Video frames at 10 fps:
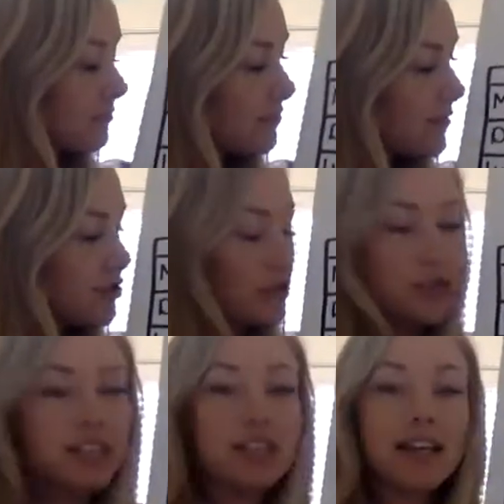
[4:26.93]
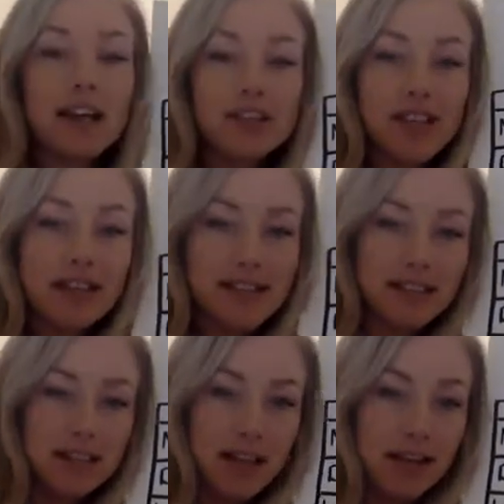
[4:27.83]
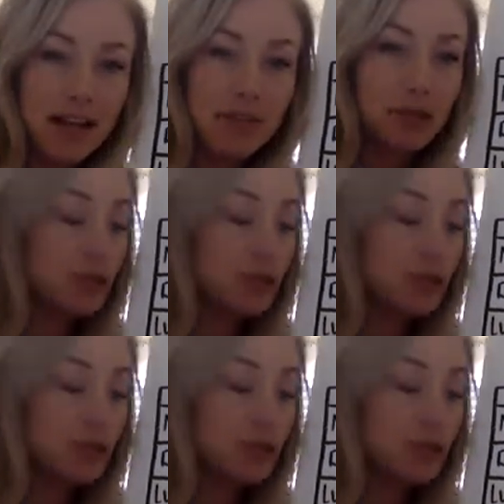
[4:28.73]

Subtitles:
So just like how Dad's had to line up, Luke's